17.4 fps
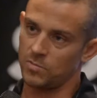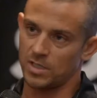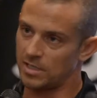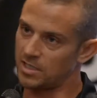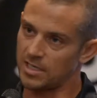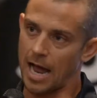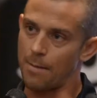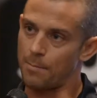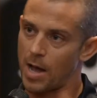
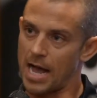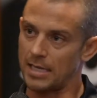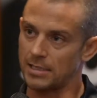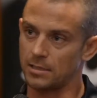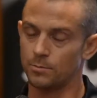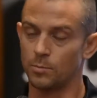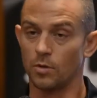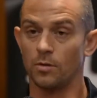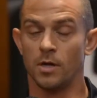It's not
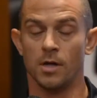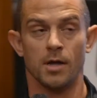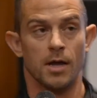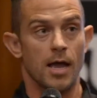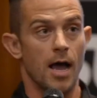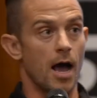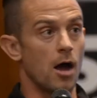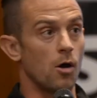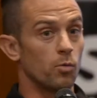possible,
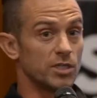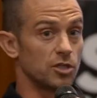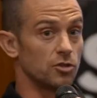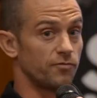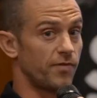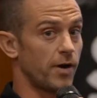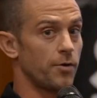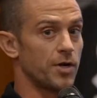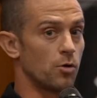which is
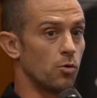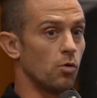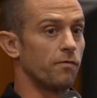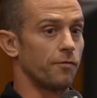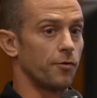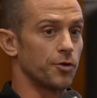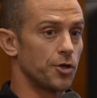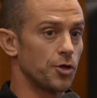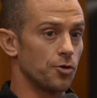very cool
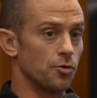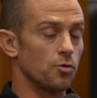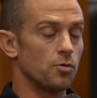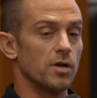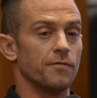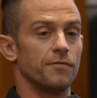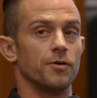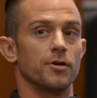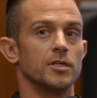for you
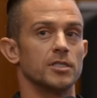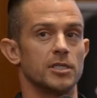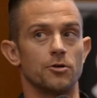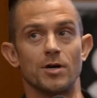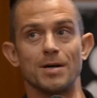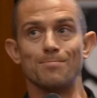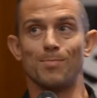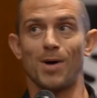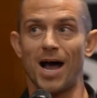if you're
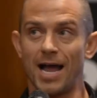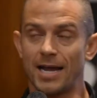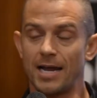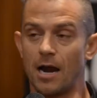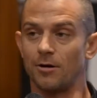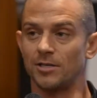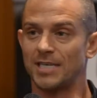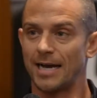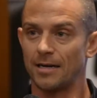considering buying
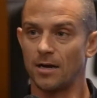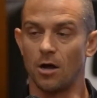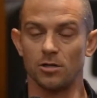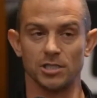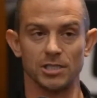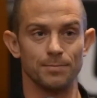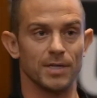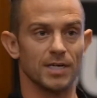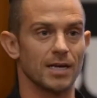our
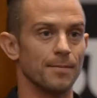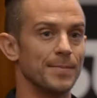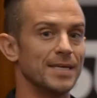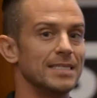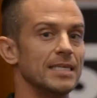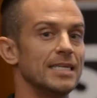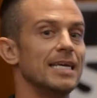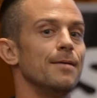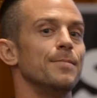technology, because
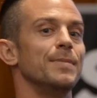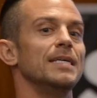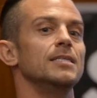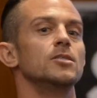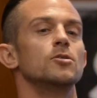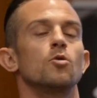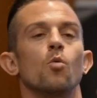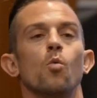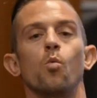it
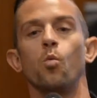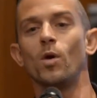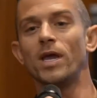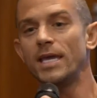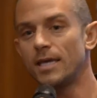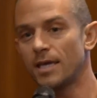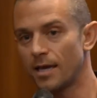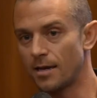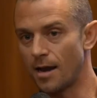means
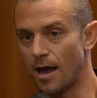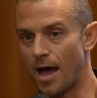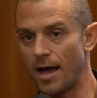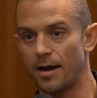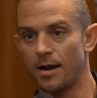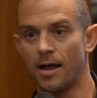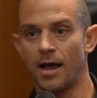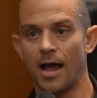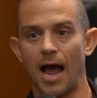we cannot
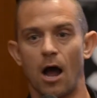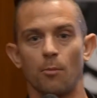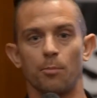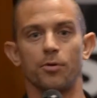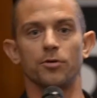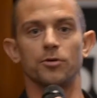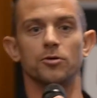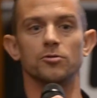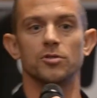
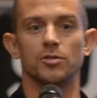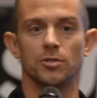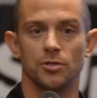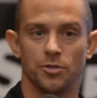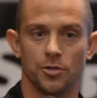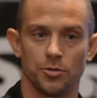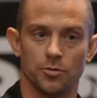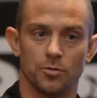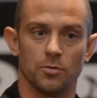outproduce
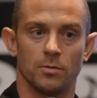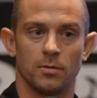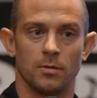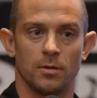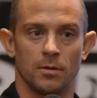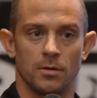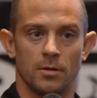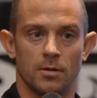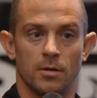you
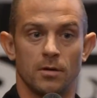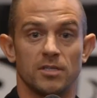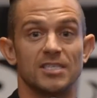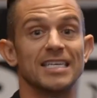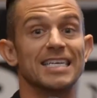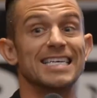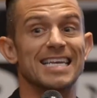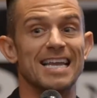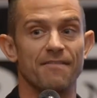
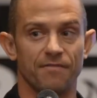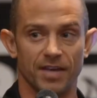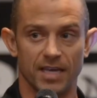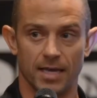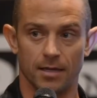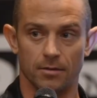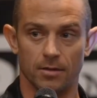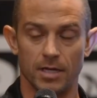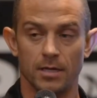
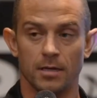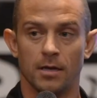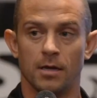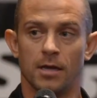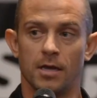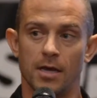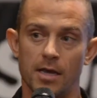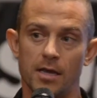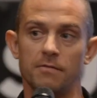significantly
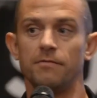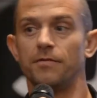in